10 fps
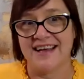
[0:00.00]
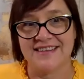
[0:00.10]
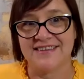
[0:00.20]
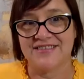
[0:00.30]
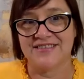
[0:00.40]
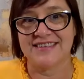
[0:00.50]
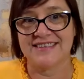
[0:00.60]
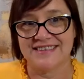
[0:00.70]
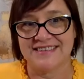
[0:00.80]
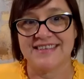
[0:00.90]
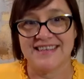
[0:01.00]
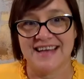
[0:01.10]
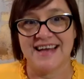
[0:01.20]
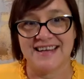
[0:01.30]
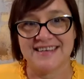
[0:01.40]
I love it.
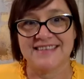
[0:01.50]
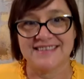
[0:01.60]
Yeah. yeah.